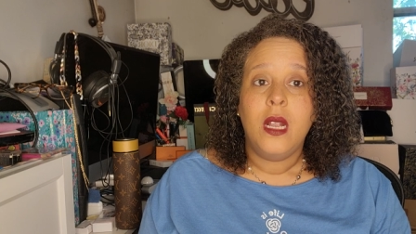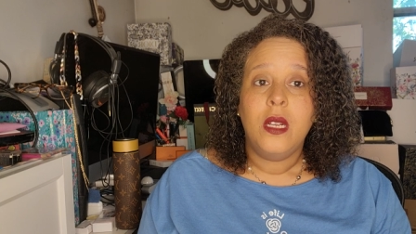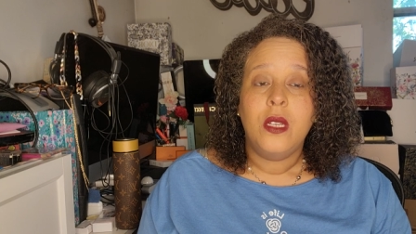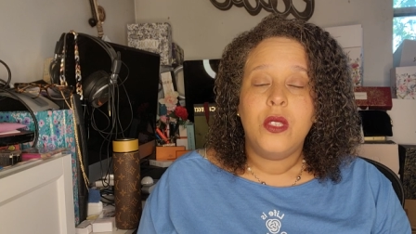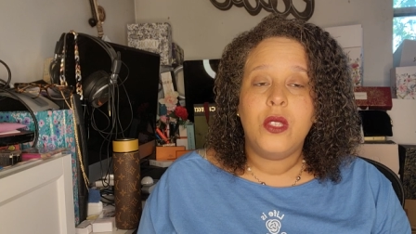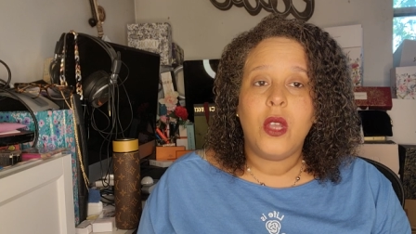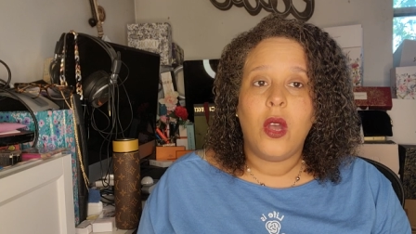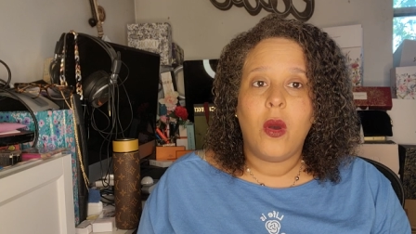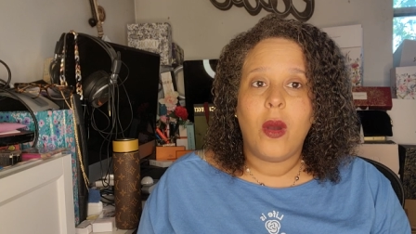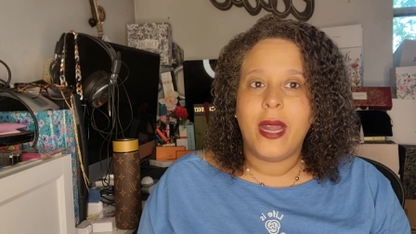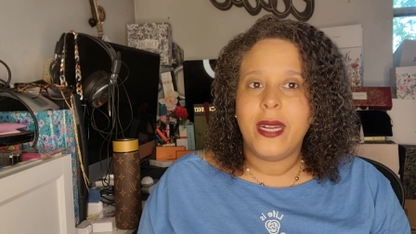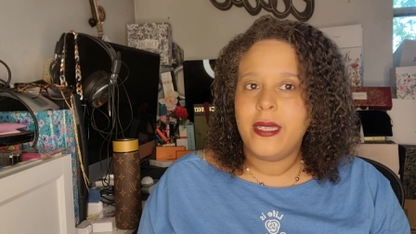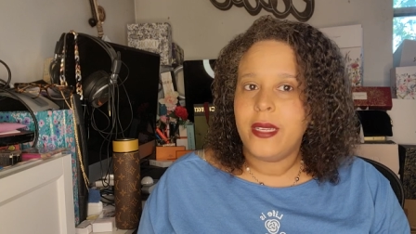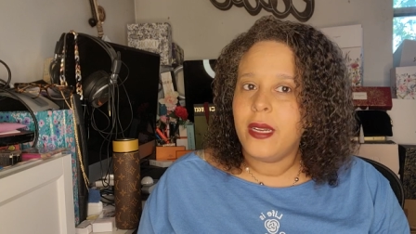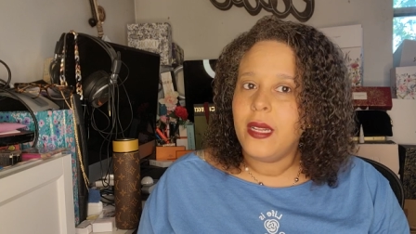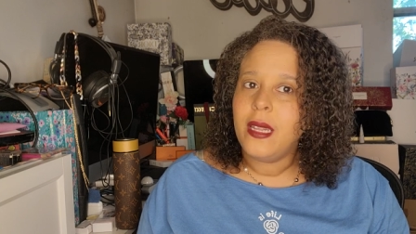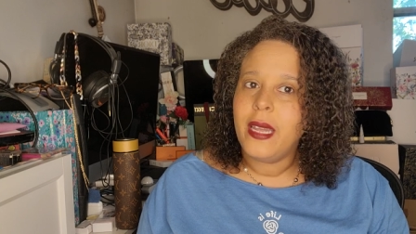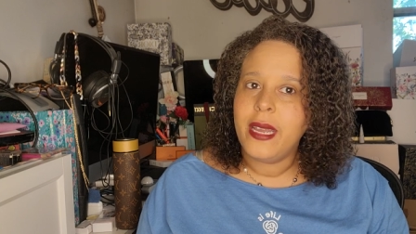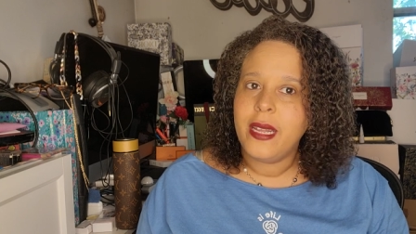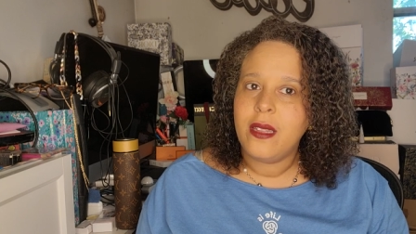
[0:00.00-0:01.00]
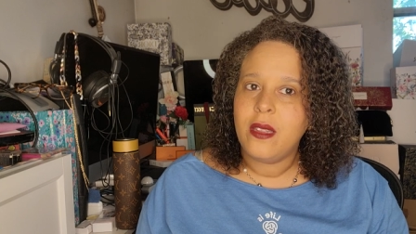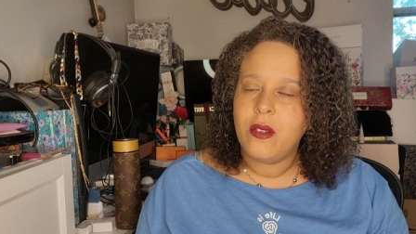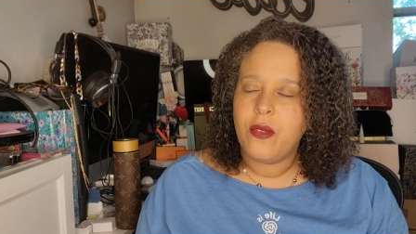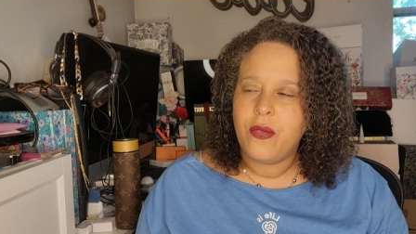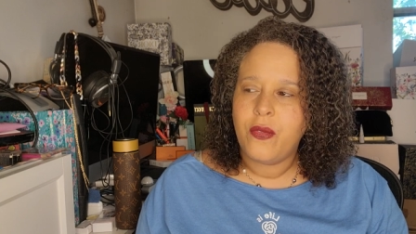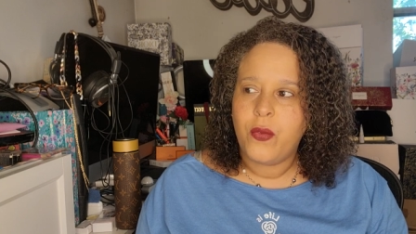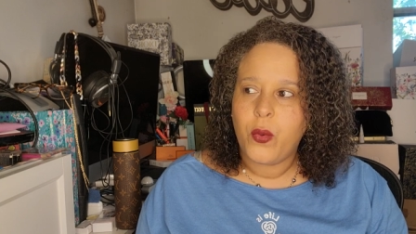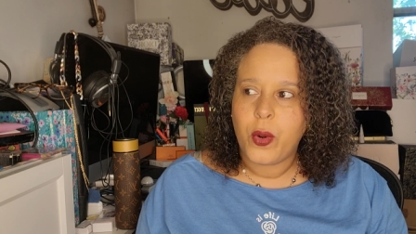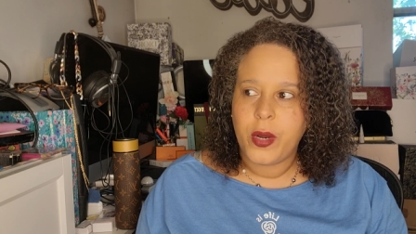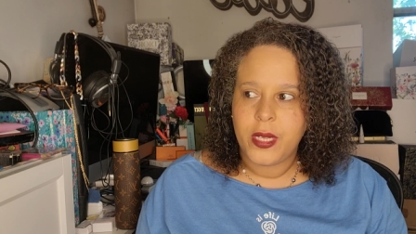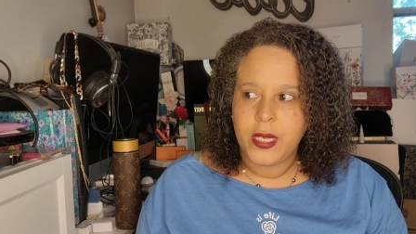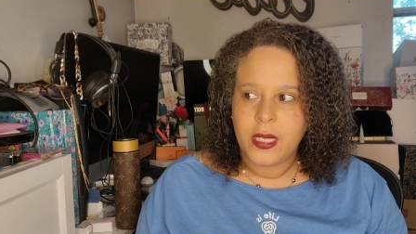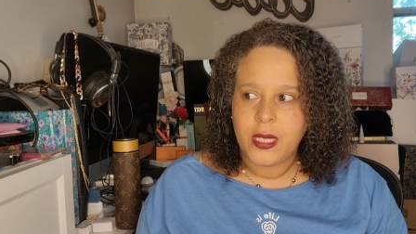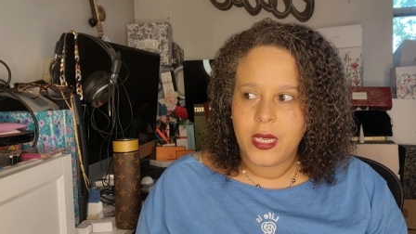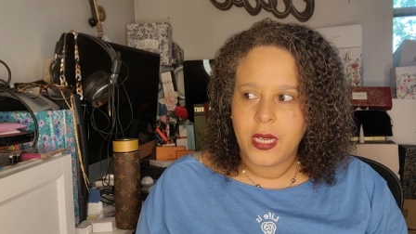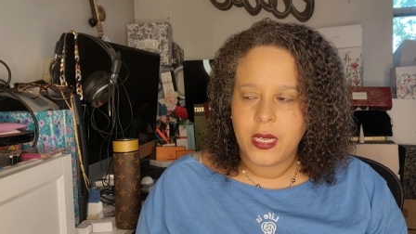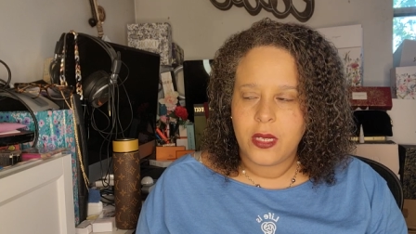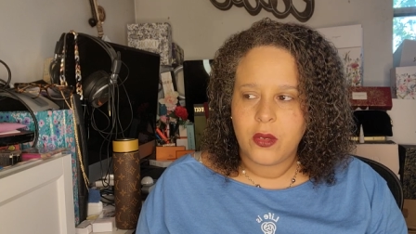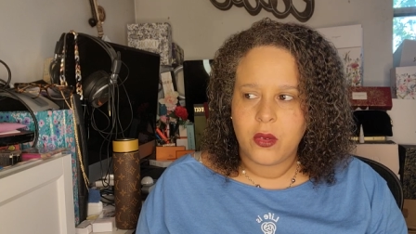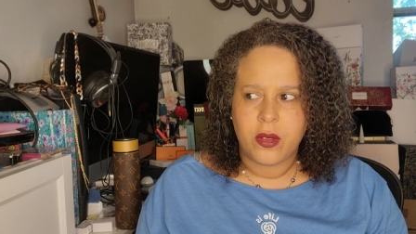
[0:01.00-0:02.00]
So I didn't like the
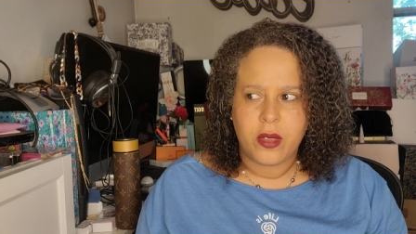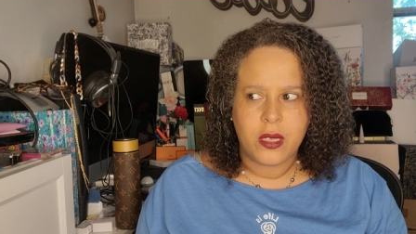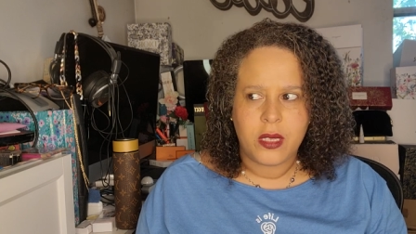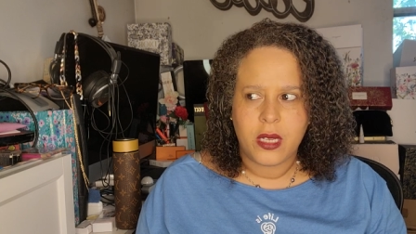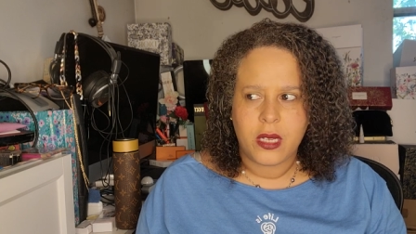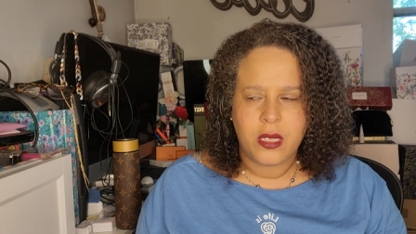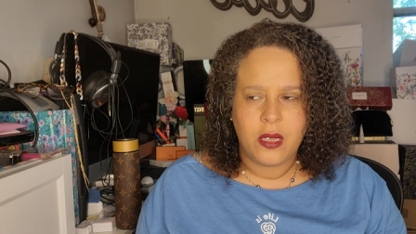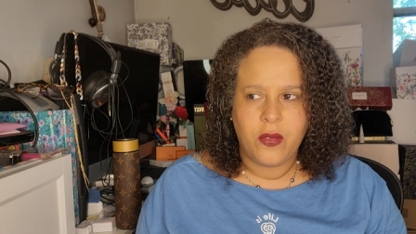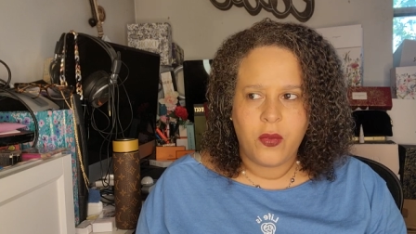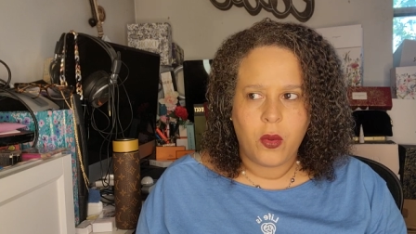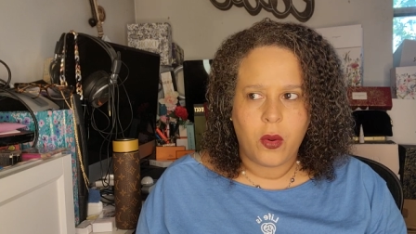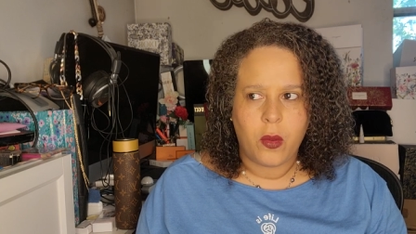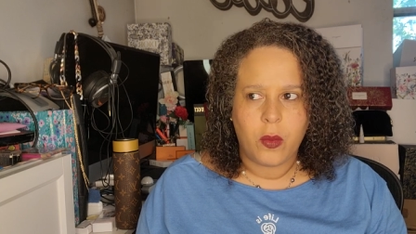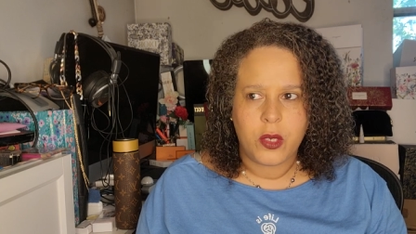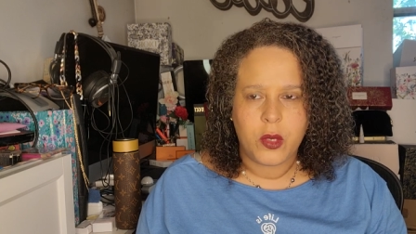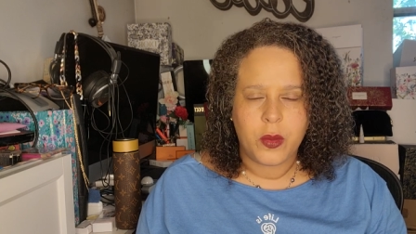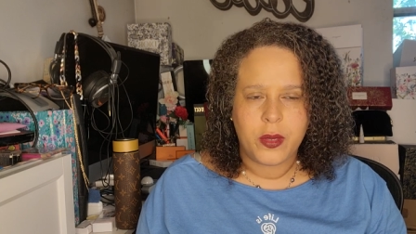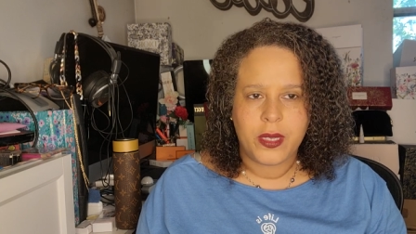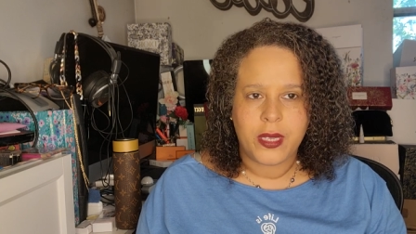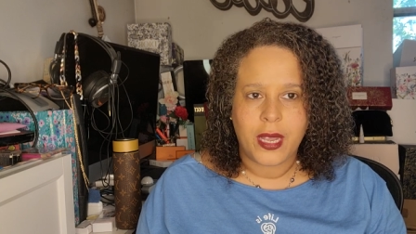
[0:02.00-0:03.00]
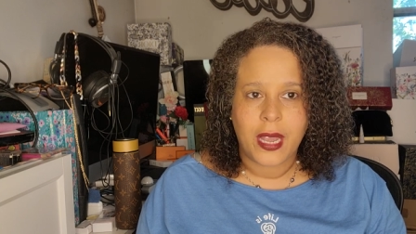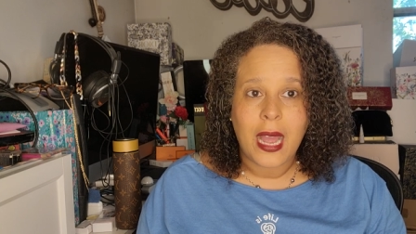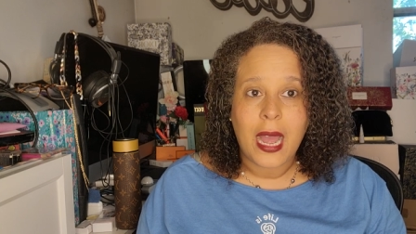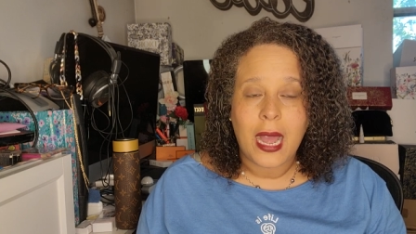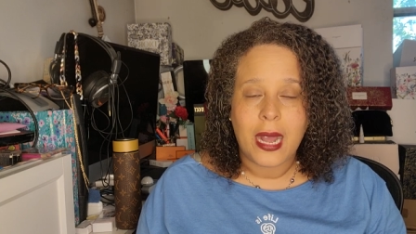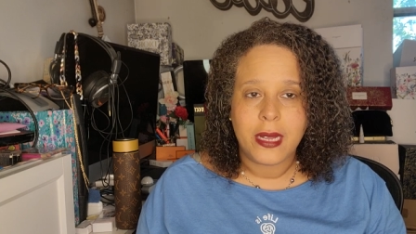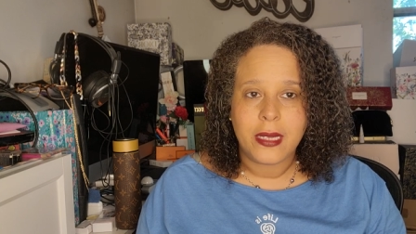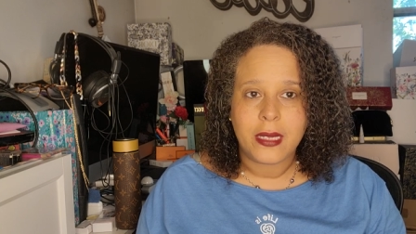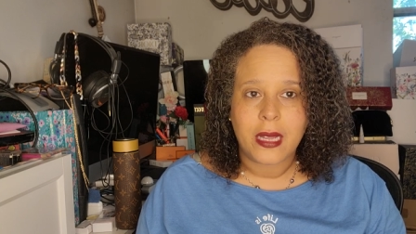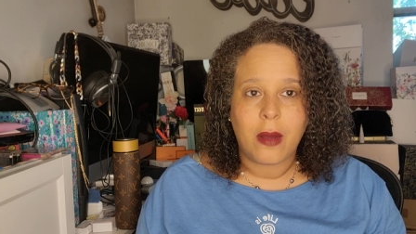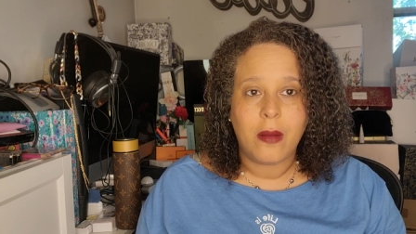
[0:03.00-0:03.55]
46 or the 64, which was the Casque.